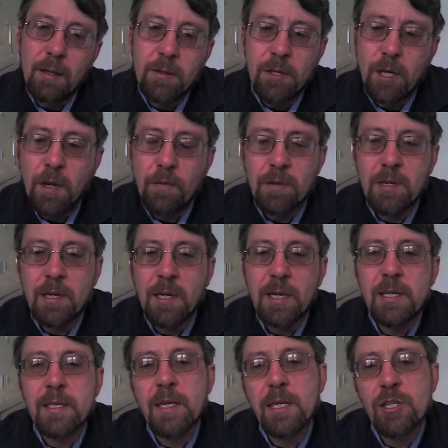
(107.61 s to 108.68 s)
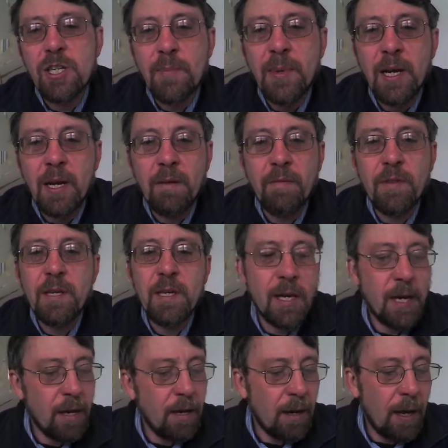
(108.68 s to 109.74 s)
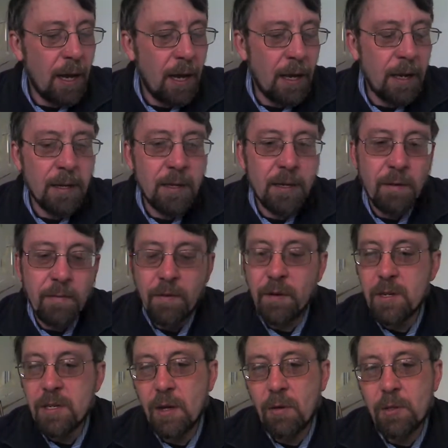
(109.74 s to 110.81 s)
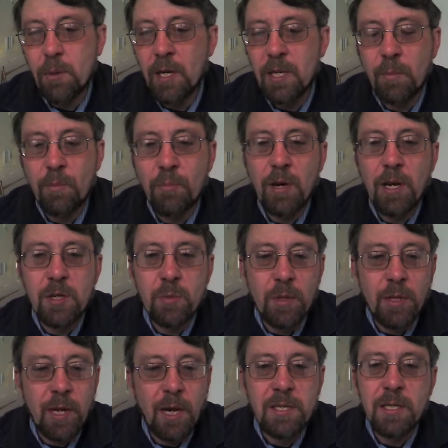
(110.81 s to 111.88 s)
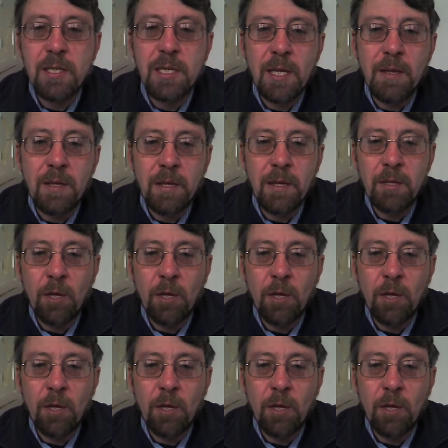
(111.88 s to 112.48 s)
Took over as lead teacher at the beginning of the year, and at first I was quite impressed with the ICT that